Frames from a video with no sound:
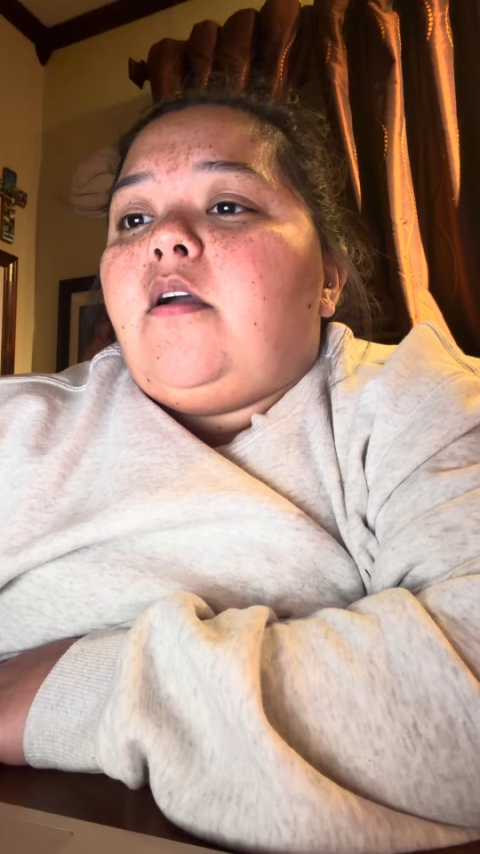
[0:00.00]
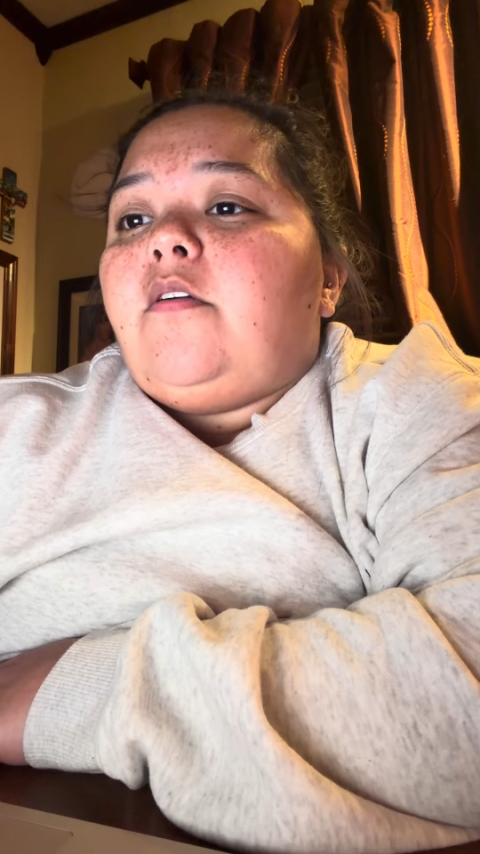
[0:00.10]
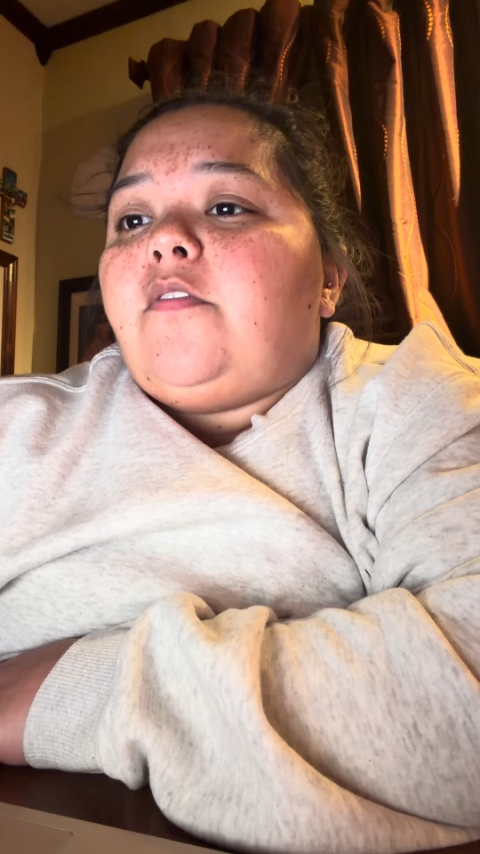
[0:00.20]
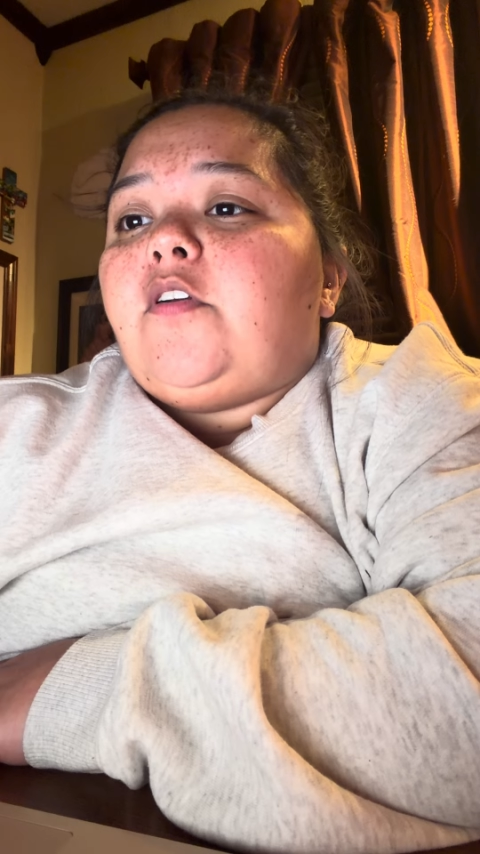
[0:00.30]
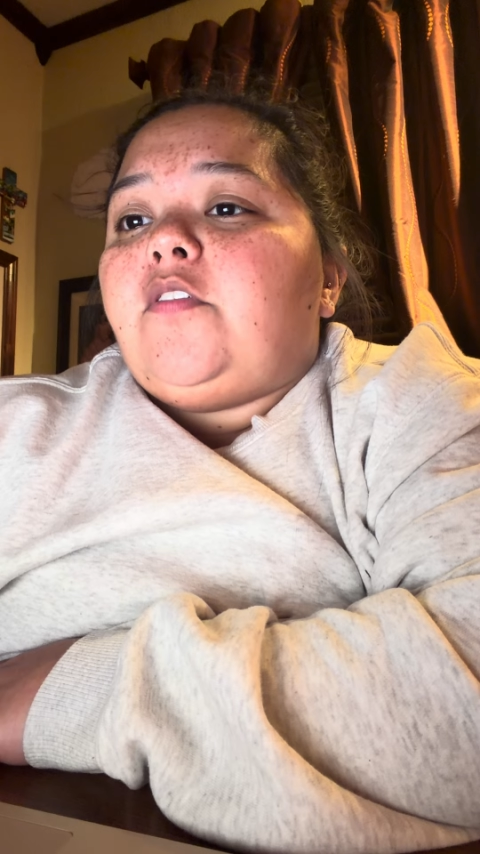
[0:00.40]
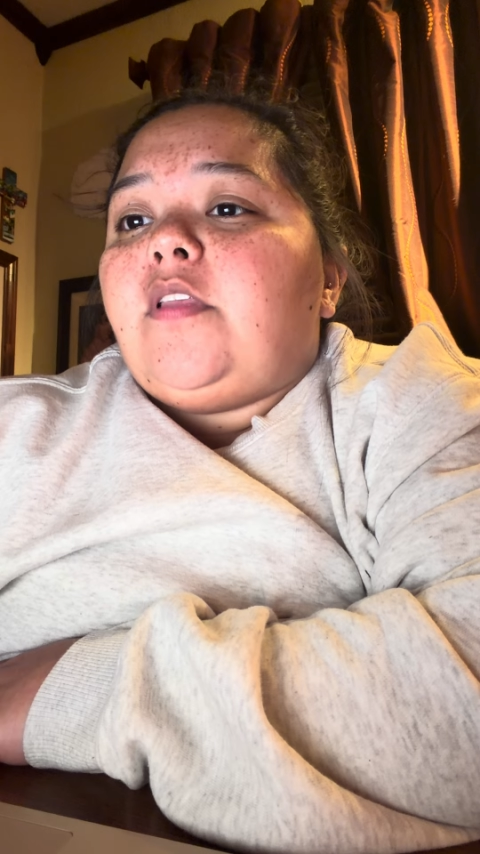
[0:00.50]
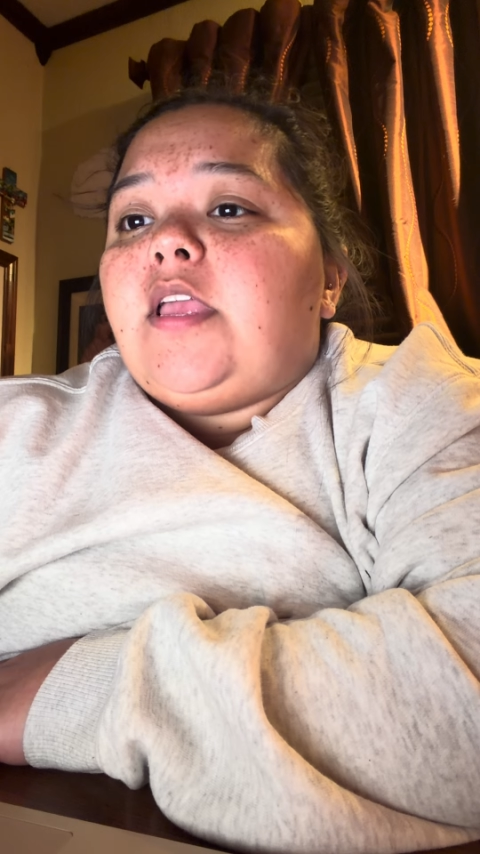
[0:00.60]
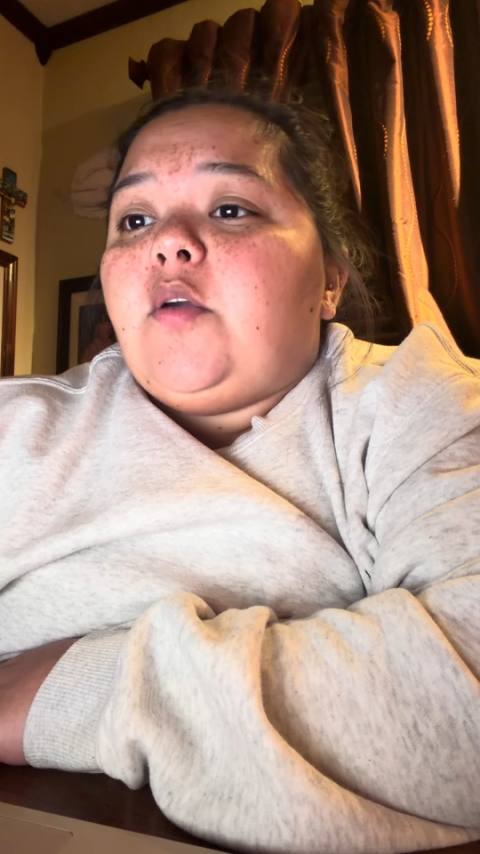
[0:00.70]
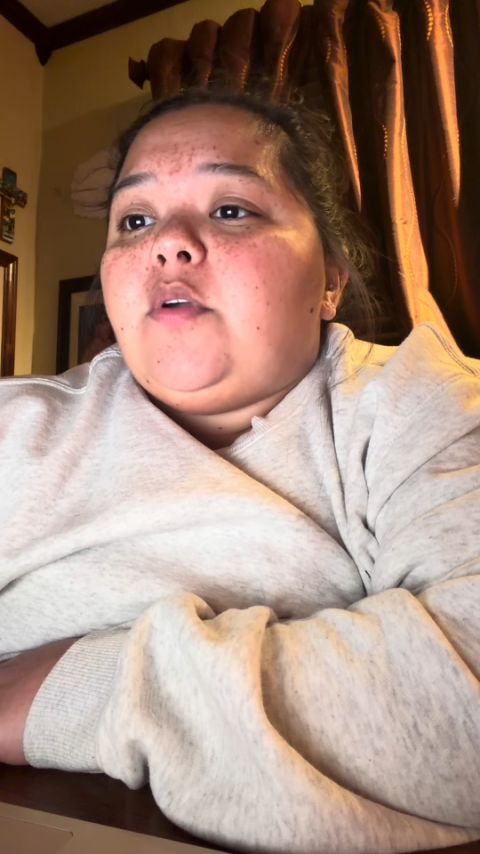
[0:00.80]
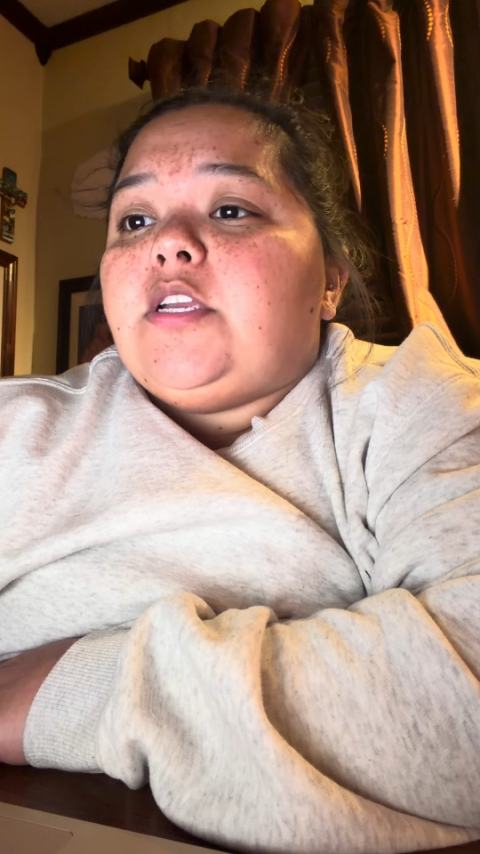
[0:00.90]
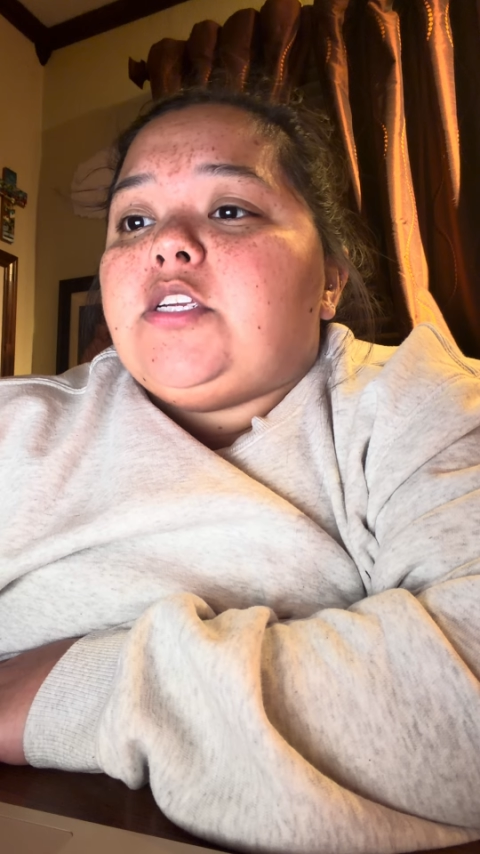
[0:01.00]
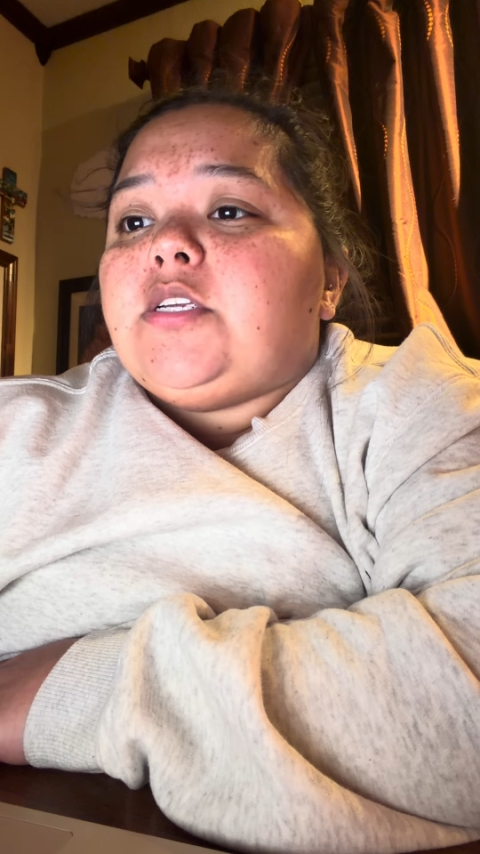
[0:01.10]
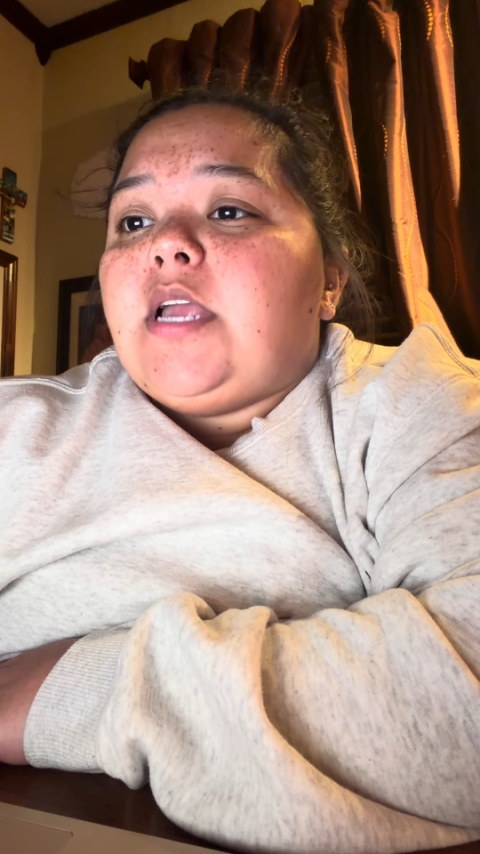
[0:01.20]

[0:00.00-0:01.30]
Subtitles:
First language